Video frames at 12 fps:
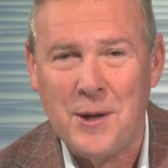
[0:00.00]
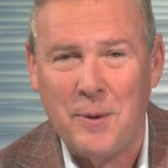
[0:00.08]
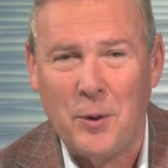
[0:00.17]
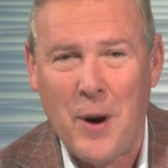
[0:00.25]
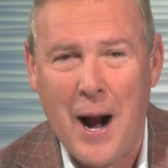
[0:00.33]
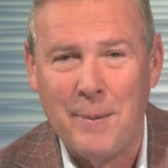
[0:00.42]
with
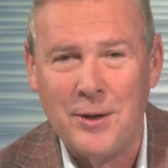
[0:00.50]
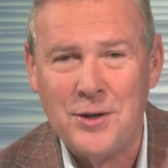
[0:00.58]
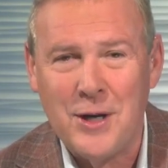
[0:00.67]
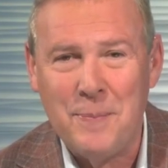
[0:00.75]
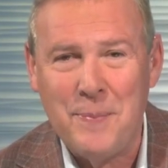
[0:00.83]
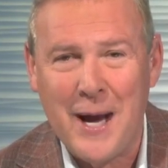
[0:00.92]
Summer
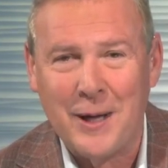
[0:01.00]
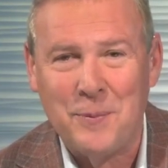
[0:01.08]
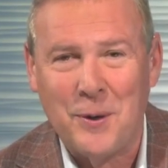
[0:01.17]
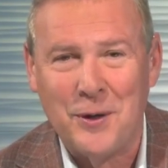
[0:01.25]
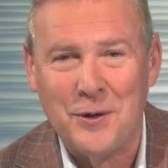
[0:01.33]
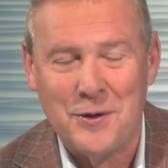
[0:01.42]
Roberts,
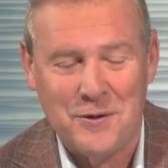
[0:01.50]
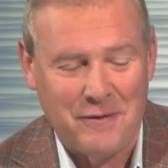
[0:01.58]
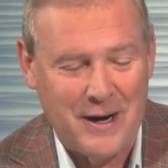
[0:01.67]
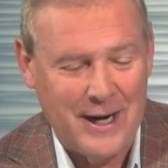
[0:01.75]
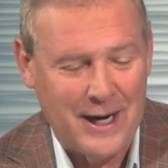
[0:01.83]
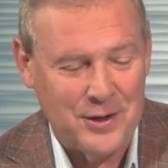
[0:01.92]
Impact Partners
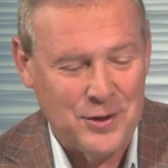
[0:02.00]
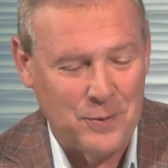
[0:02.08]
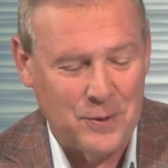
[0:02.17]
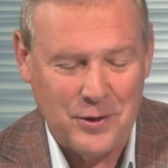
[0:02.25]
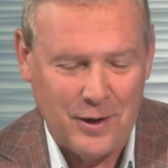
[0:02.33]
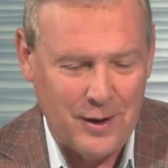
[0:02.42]

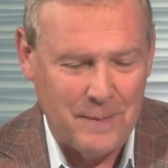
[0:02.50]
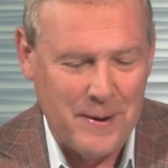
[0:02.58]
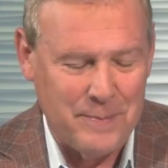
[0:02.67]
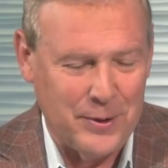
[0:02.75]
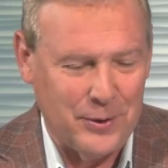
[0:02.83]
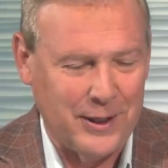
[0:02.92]
Financial. We're talking
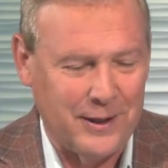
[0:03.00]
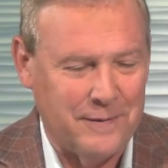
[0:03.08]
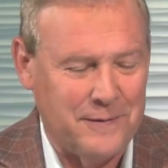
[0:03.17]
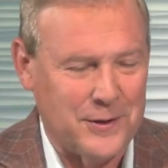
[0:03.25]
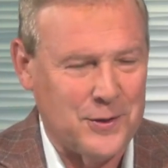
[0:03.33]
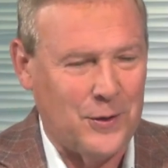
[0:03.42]
about building the
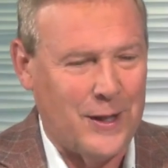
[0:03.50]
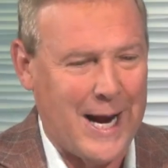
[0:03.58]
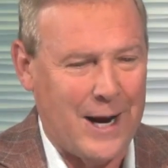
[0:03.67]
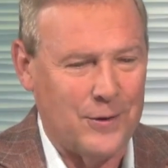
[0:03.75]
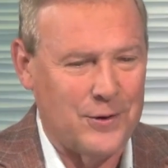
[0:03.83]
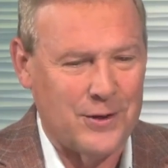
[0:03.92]
fiscal
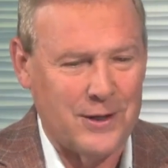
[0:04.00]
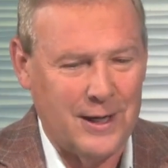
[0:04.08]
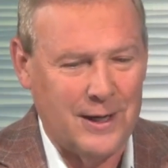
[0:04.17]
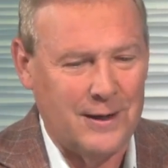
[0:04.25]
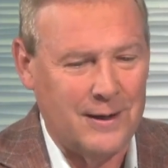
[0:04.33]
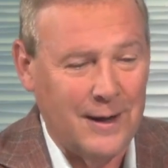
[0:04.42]
house,
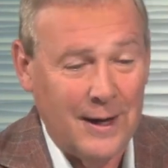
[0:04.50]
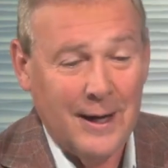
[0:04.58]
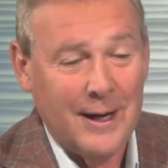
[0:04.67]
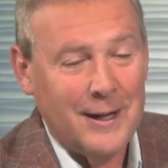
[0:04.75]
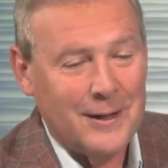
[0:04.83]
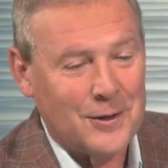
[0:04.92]
and
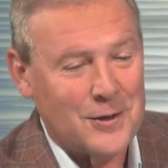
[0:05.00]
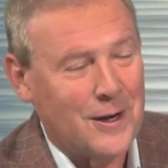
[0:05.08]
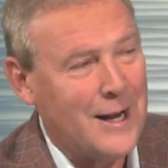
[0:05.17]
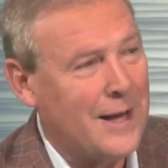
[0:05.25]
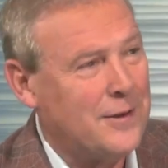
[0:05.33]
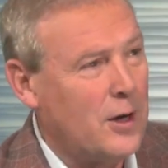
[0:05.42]
there's a
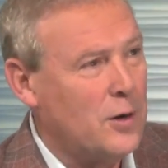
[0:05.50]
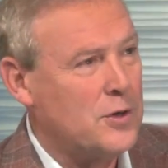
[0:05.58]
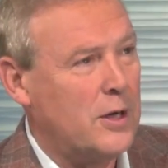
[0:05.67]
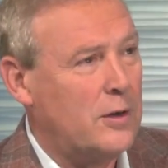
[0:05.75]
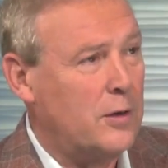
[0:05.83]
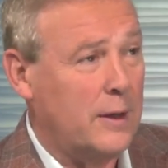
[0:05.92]
lot that
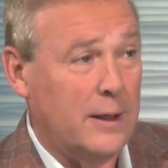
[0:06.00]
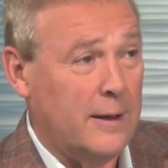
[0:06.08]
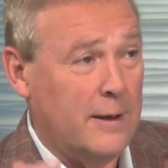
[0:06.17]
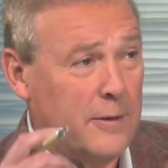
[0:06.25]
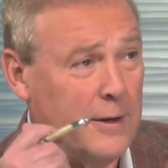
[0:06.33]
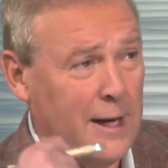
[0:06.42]
goes into it,
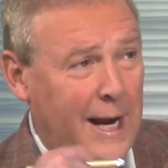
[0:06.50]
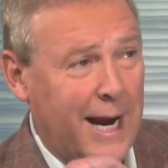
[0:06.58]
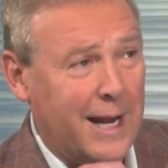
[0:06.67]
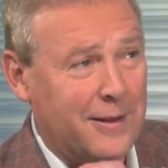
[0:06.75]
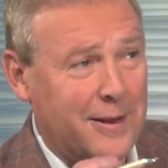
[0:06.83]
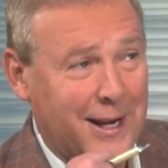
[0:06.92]
and you can
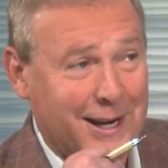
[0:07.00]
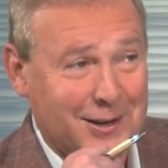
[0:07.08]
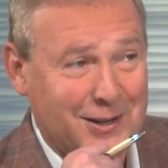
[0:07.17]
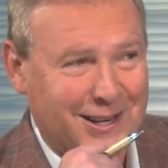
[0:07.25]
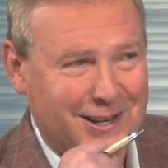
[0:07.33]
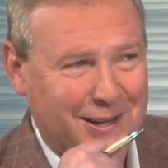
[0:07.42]
add
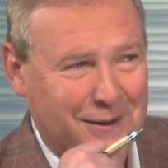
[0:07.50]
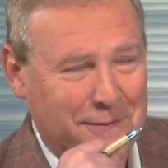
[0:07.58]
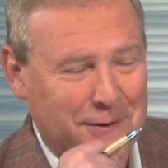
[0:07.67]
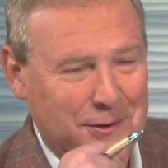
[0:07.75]
things into the